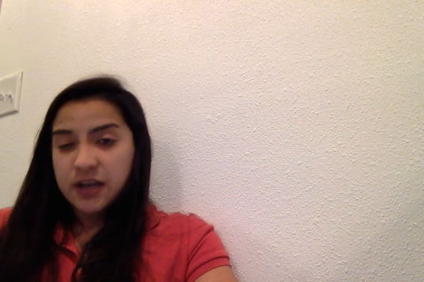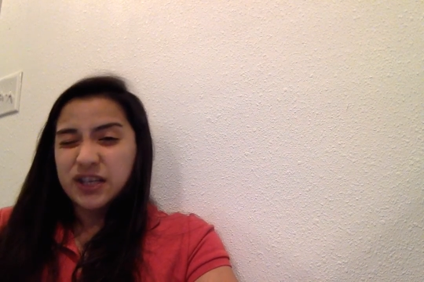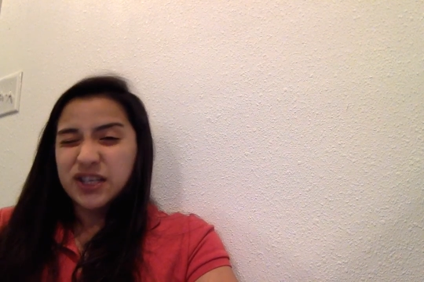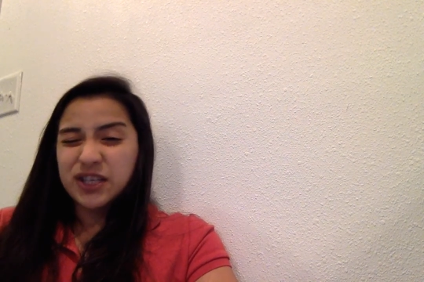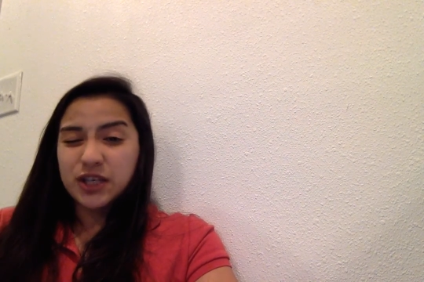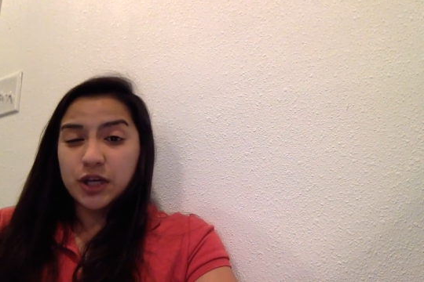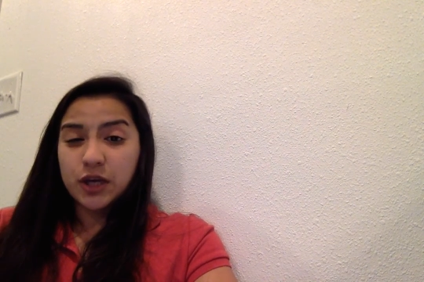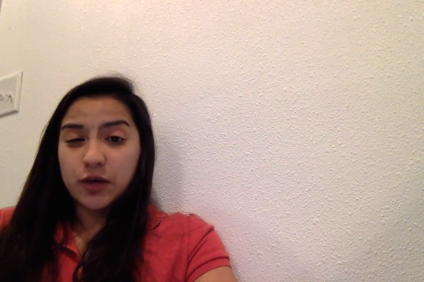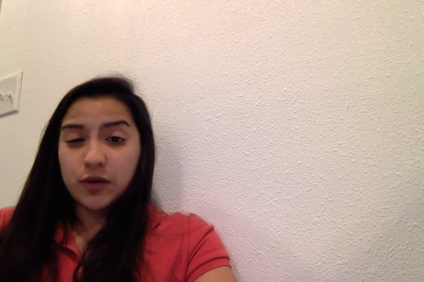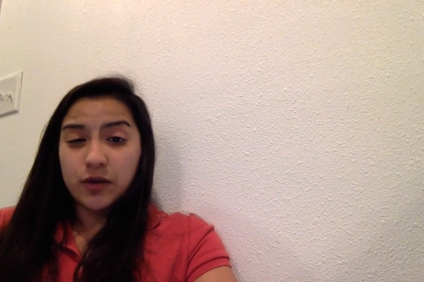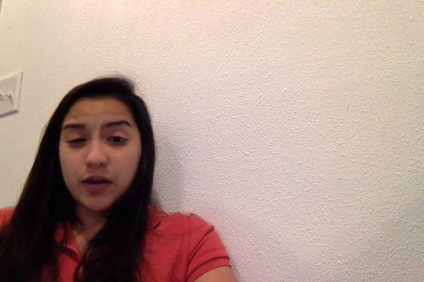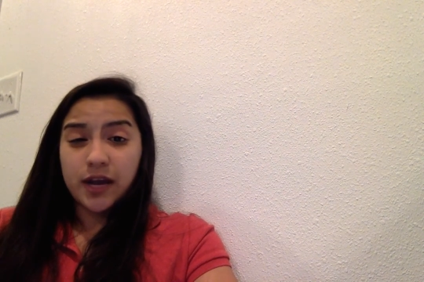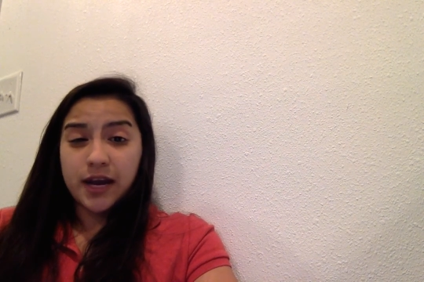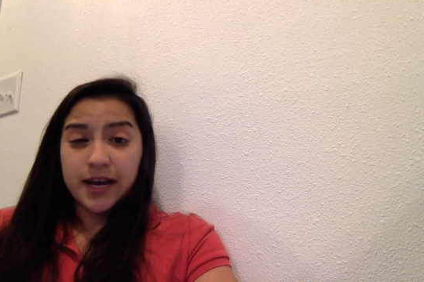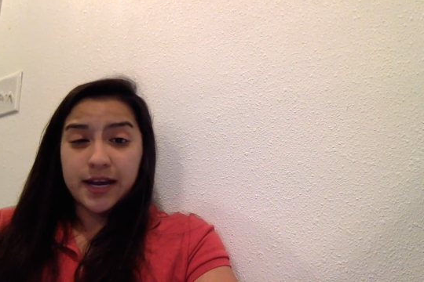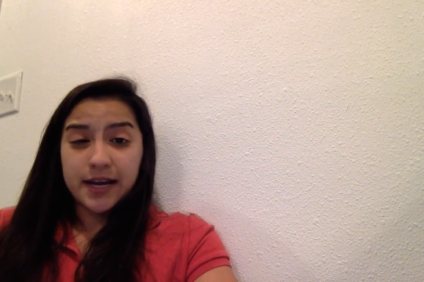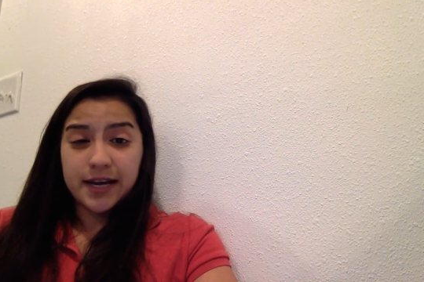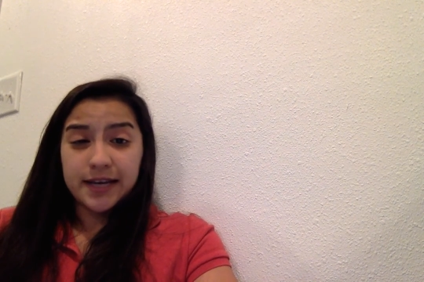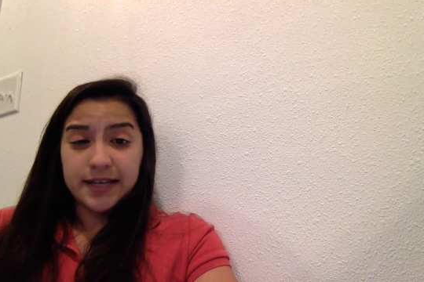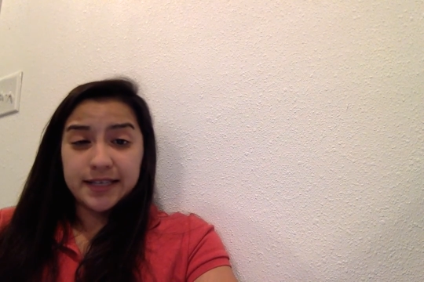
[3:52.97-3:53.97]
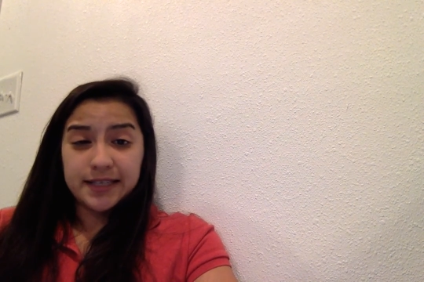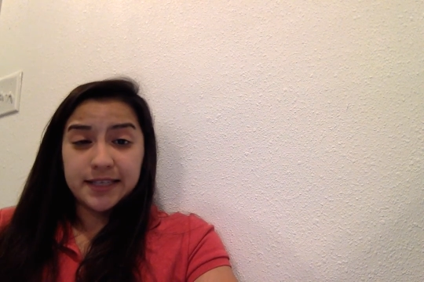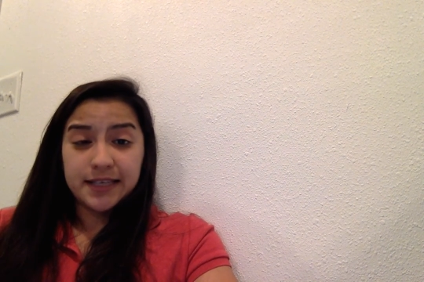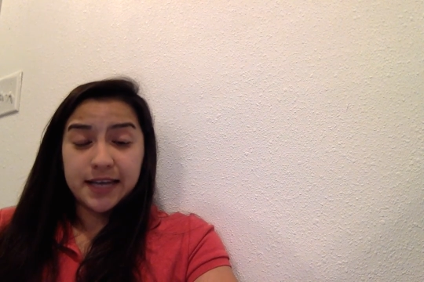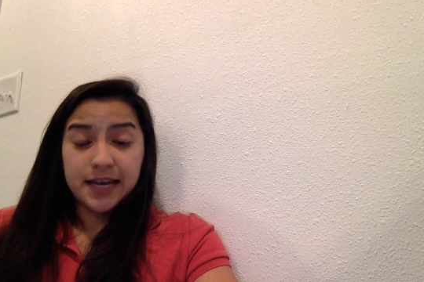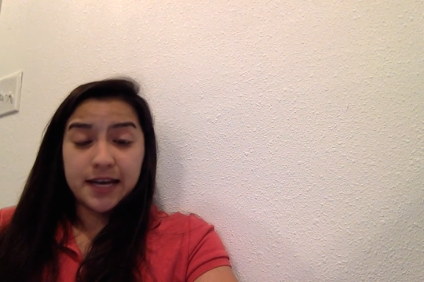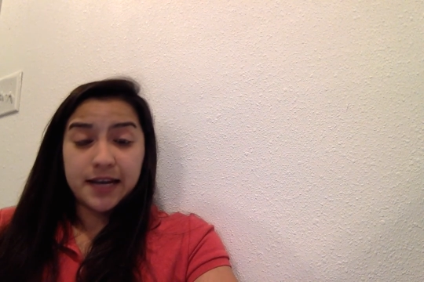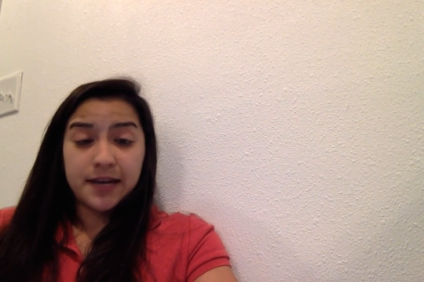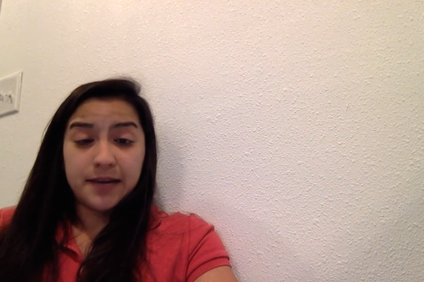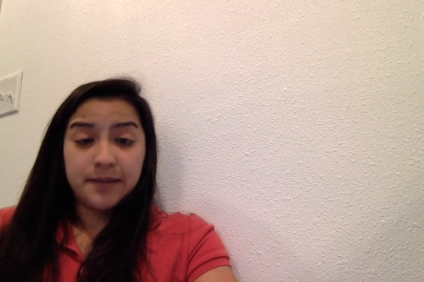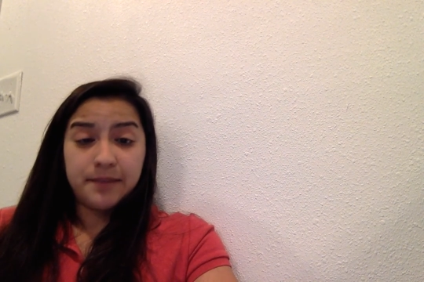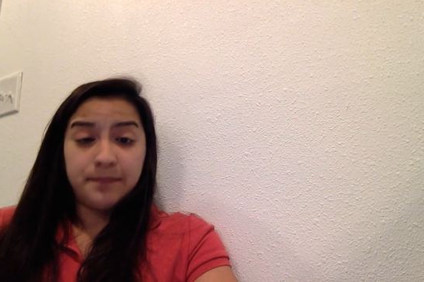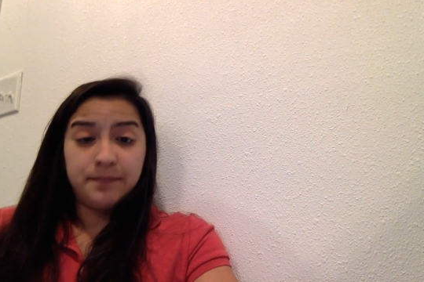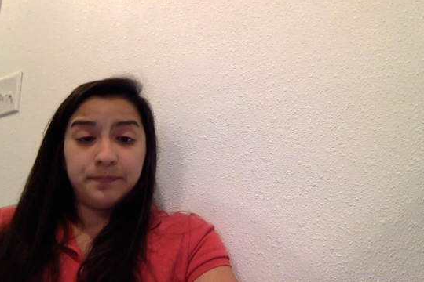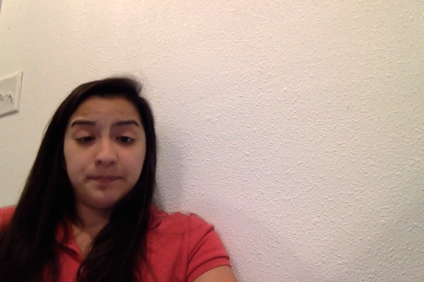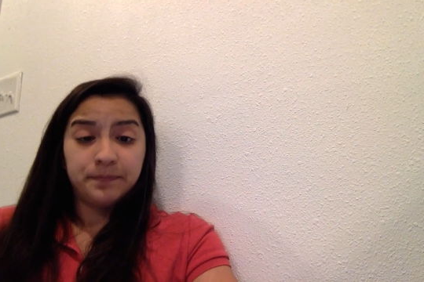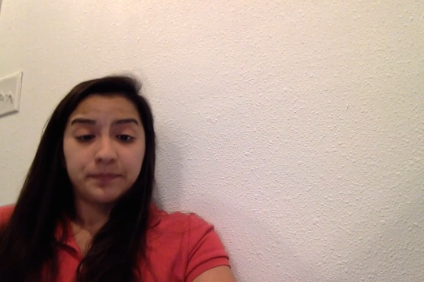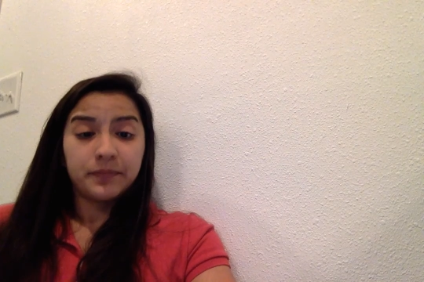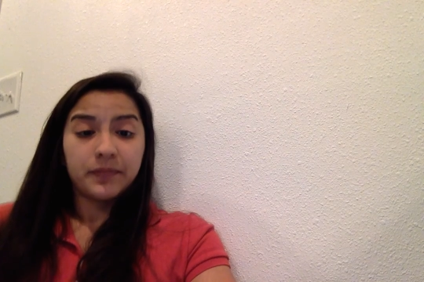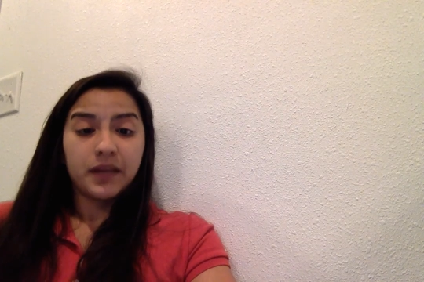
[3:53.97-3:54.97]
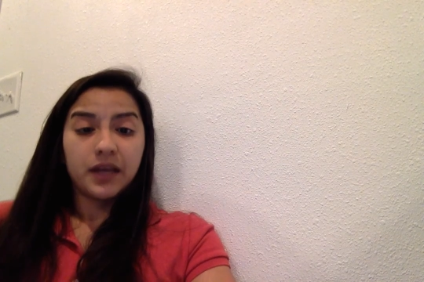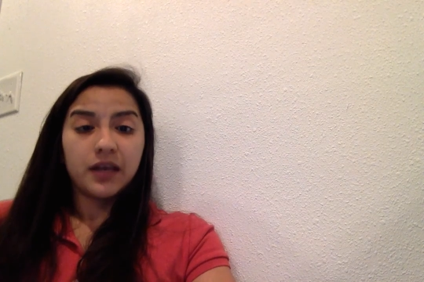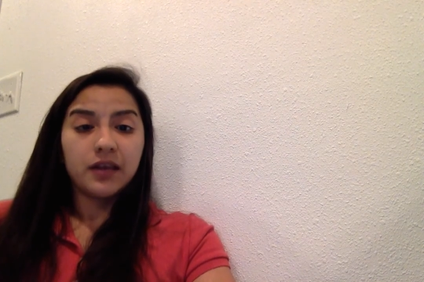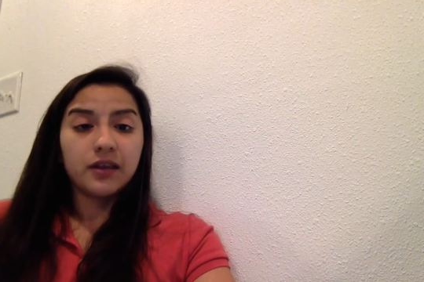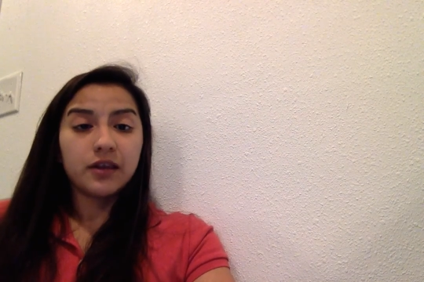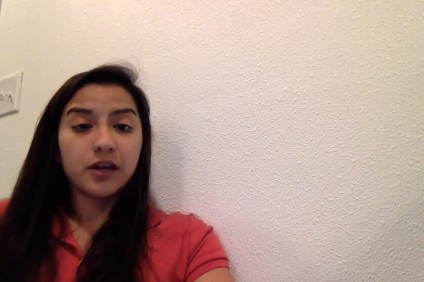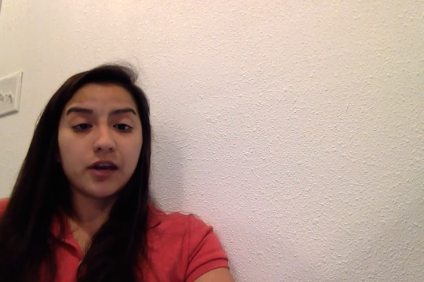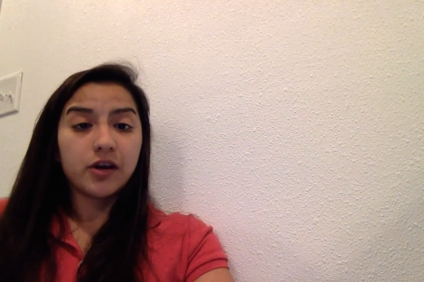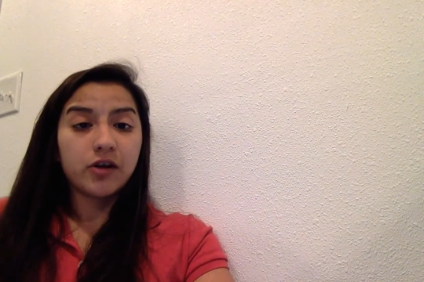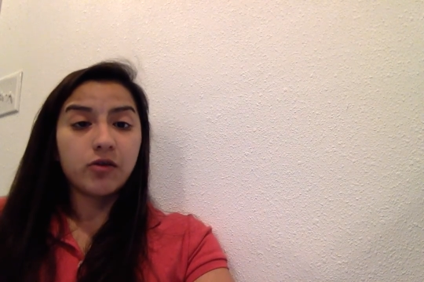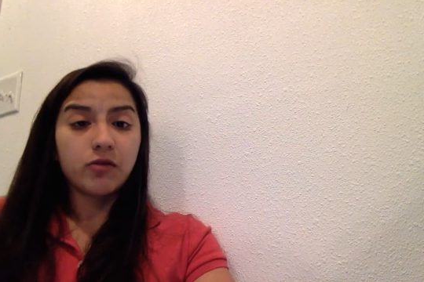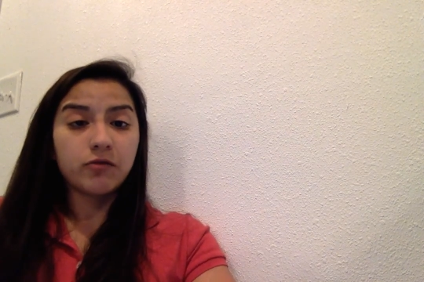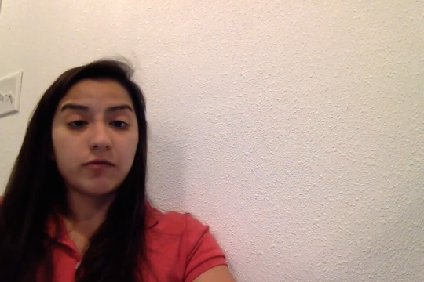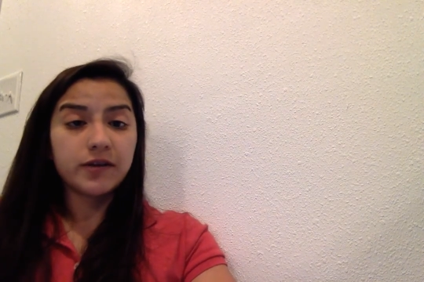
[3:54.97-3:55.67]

So, like I said, little